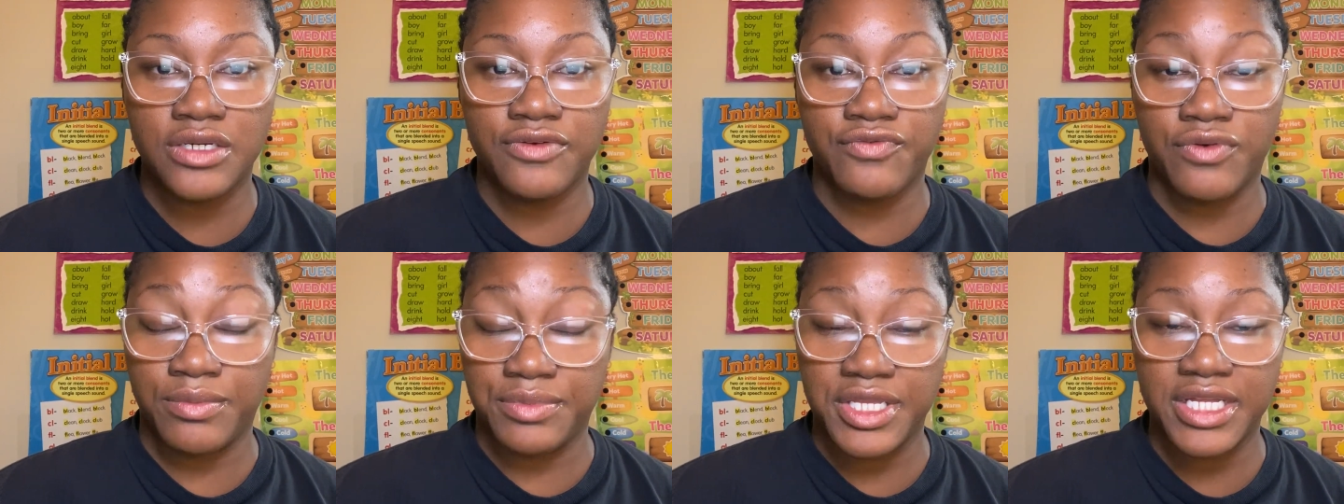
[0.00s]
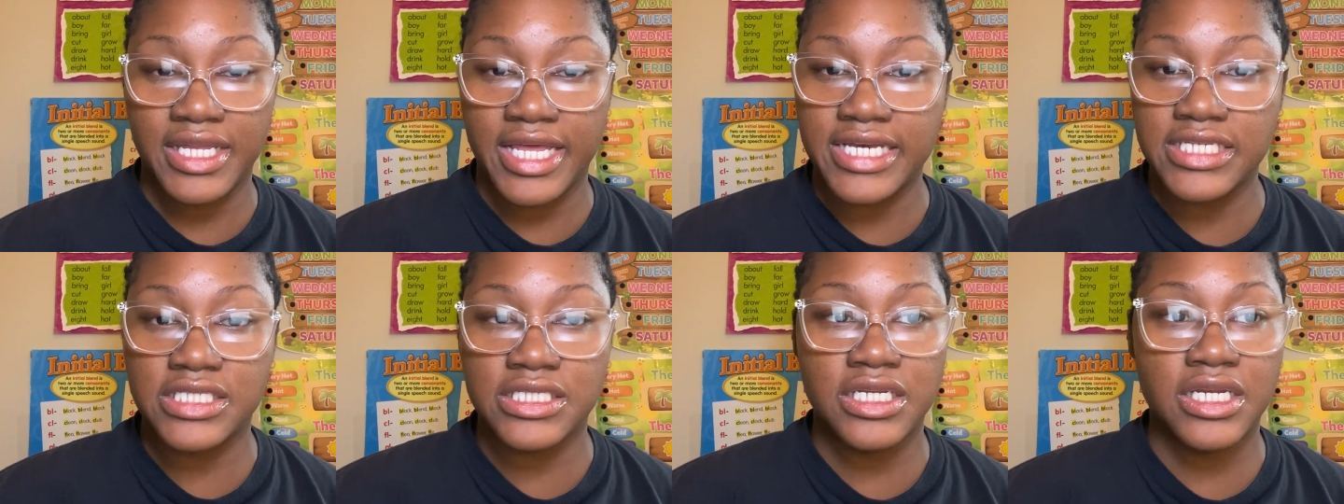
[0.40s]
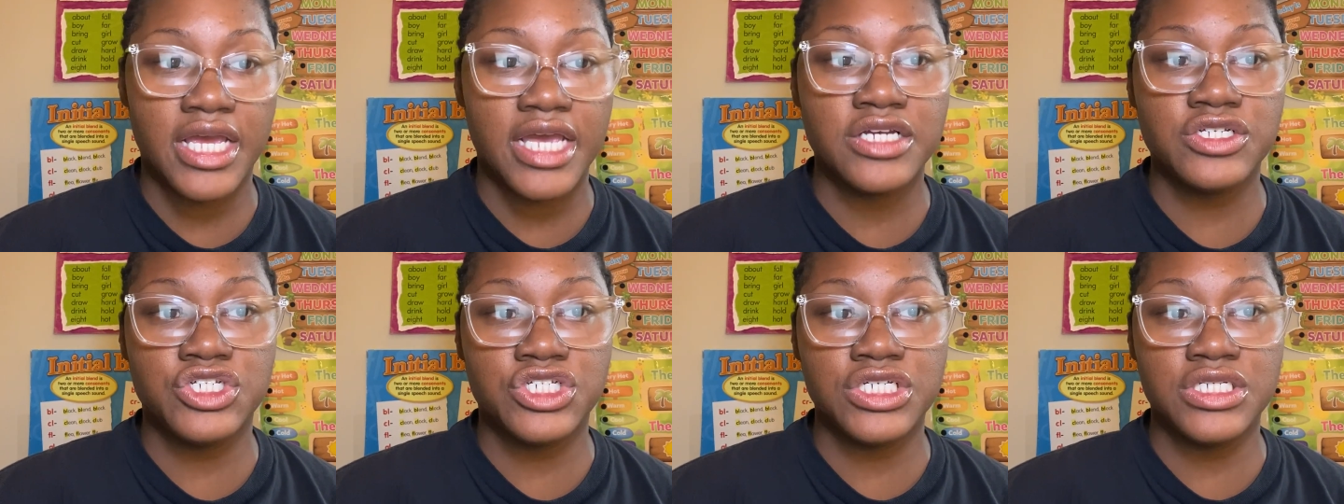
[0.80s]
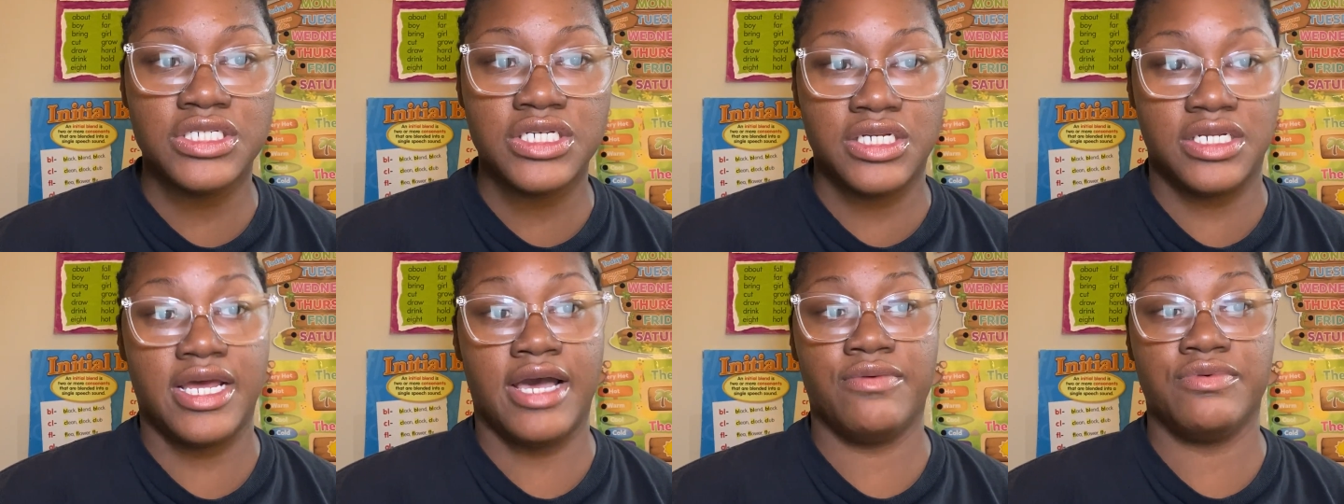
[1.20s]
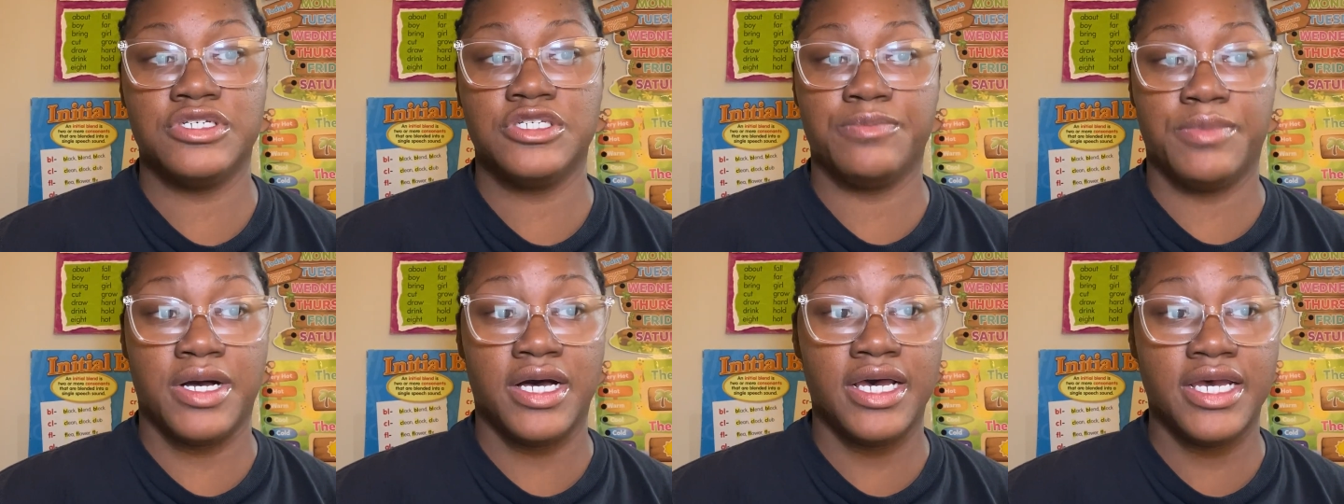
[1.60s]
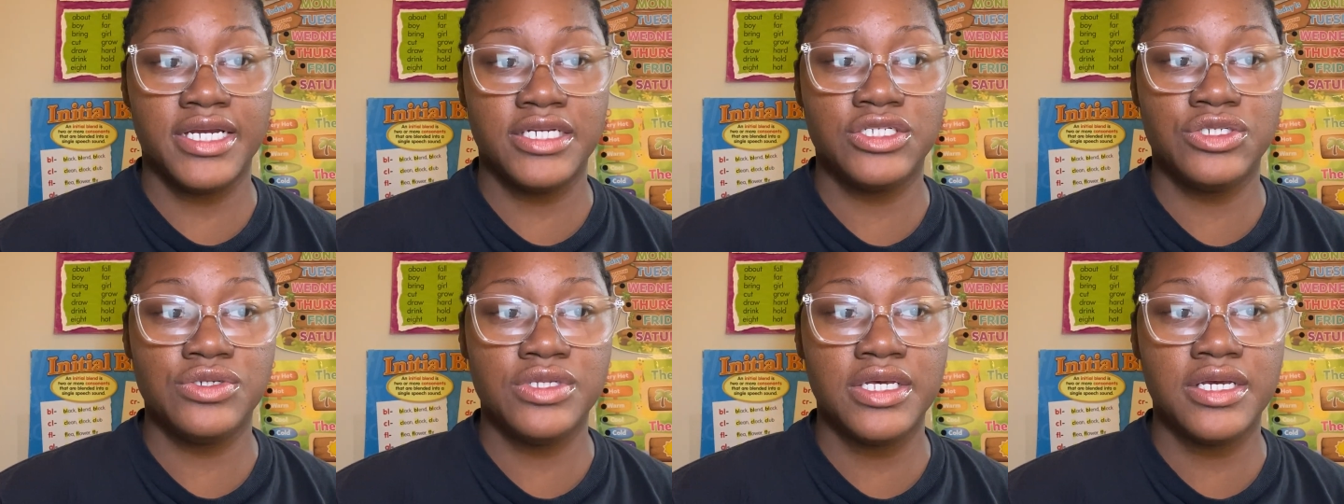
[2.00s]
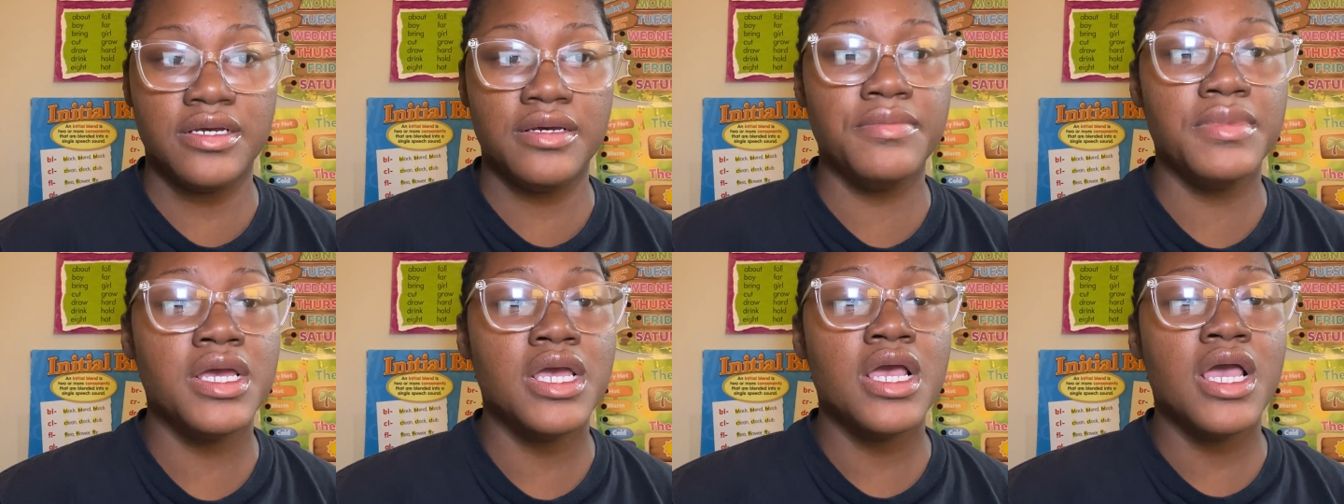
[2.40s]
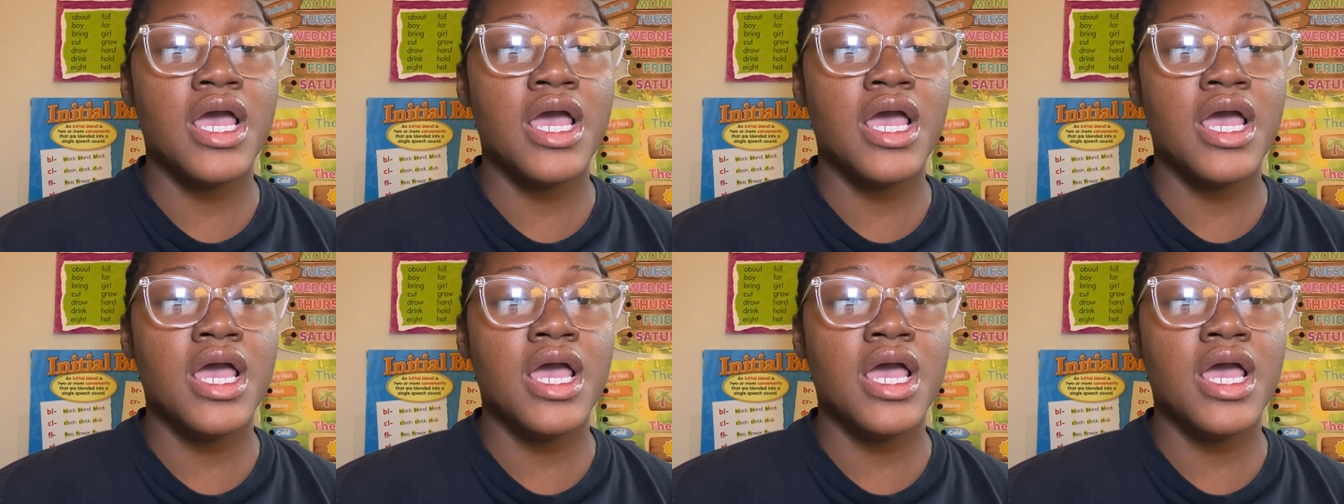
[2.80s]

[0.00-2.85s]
from the lesson, and she did not respond to them.